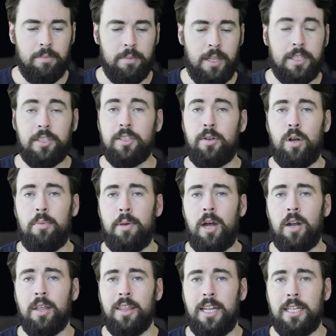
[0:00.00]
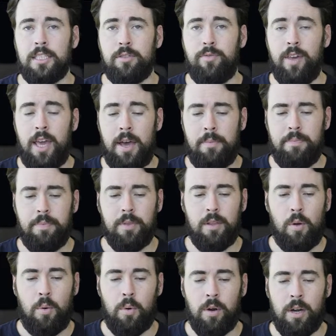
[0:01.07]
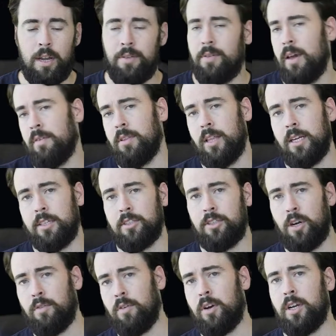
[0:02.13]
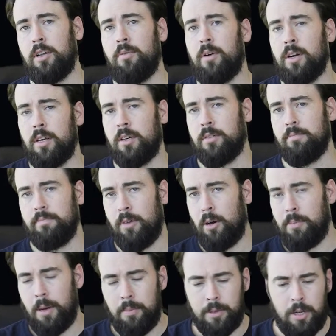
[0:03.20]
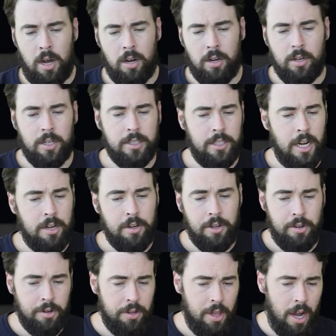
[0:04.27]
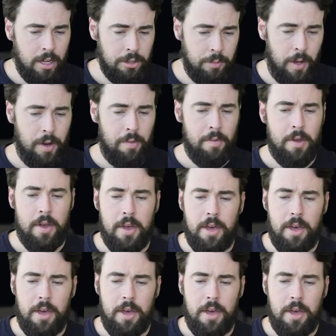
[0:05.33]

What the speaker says: this is going to be on a Linux VM, or if you have a Linux server and you want to open up a Docker container, you can do that as well.